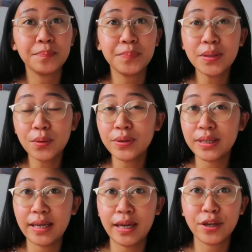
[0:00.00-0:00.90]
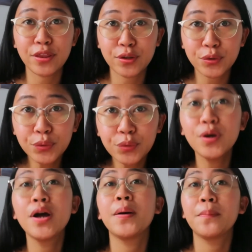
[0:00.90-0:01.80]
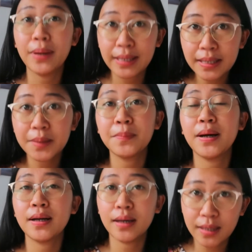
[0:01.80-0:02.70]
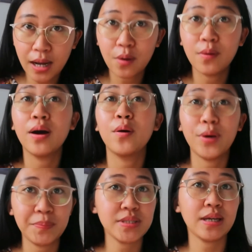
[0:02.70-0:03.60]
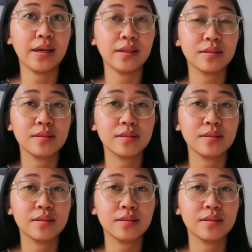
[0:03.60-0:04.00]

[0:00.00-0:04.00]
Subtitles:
POEA through Balik Manggagawa website.